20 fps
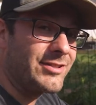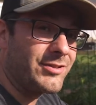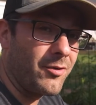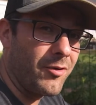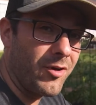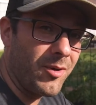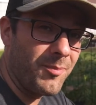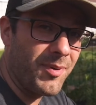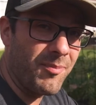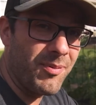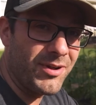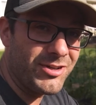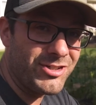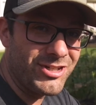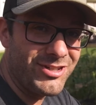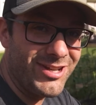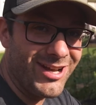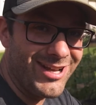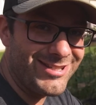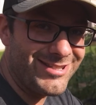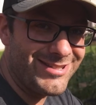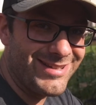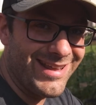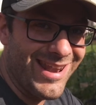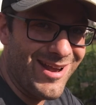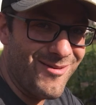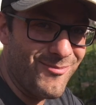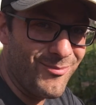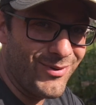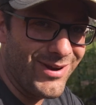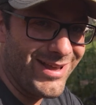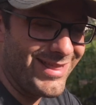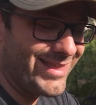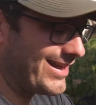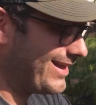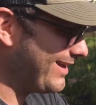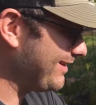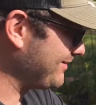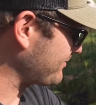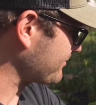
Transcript: throwing up a bunch of dust and I'm breathing it.